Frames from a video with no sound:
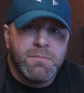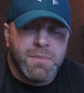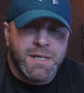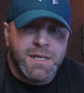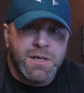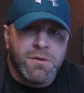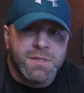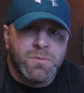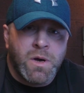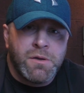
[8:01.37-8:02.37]
but I did
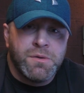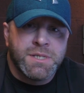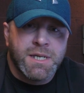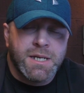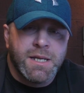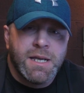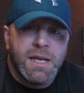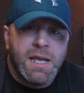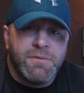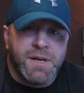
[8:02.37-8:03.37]
notice them while using it.
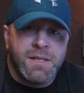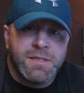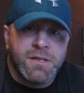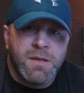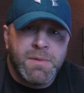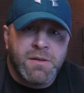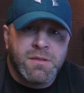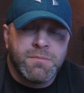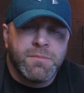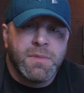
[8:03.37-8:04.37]
If I didn't tell you about
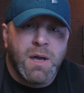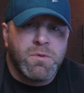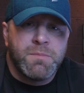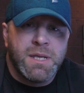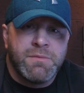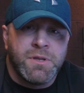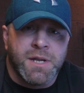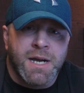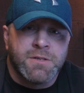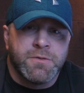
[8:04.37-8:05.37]
them, I wouldn't be giving you
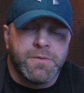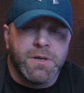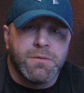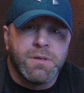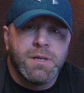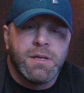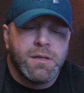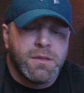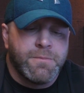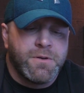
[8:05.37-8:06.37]
an honest review.
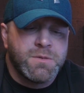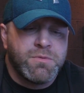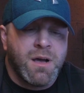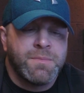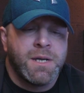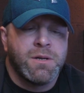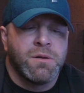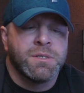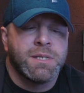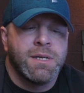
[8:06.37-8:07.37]
The first problem that I
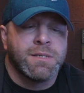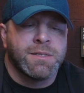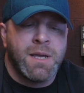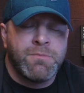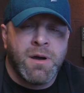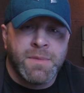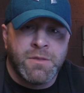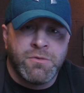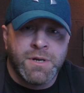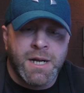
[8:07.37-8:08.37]
noticed is the same problem that
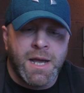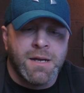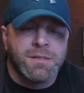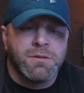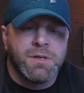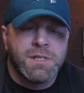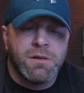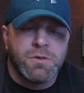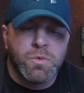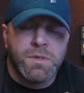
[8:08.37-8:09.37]
ThruNite has. There is
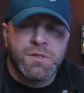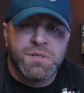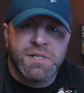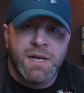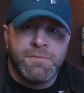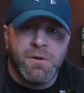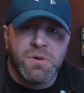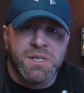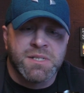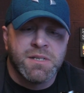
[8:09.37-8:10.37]
no twist or slide
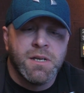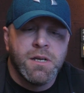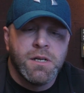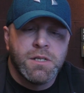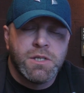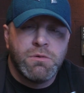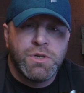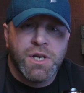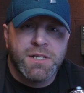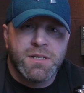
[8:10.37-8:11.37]
focus to
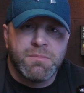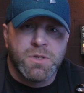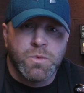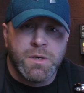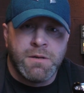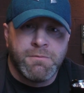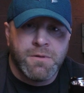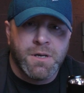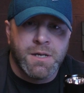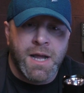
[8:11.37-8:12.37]
adjust it between
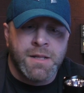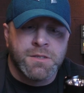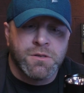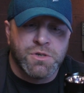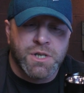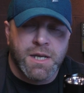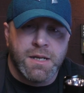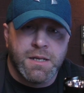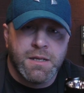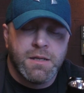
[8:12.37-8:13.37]
flood and searchlight.